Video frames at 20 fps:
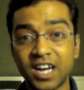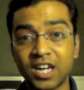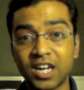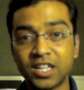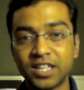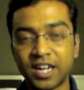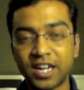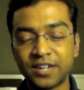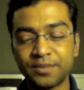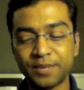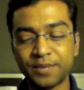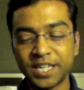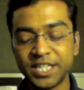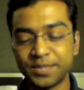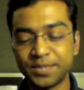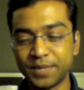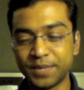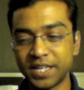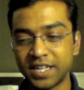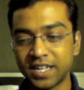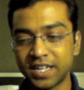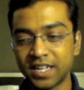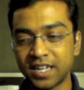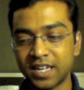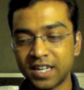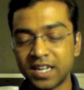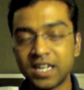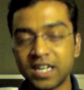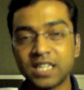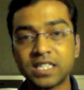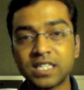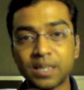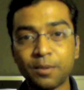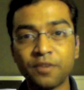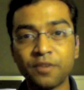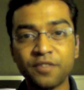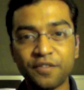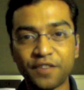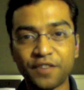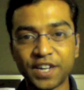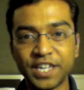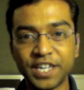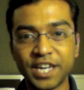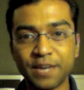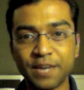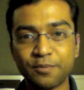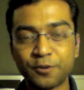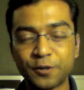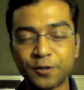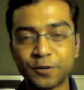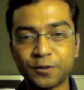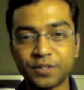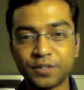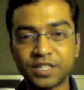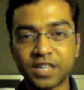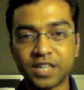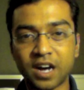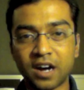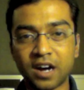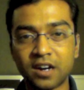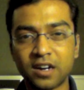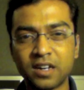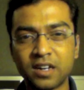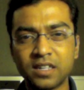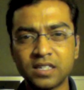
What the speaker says: That reminds me, some of the funny airport codes are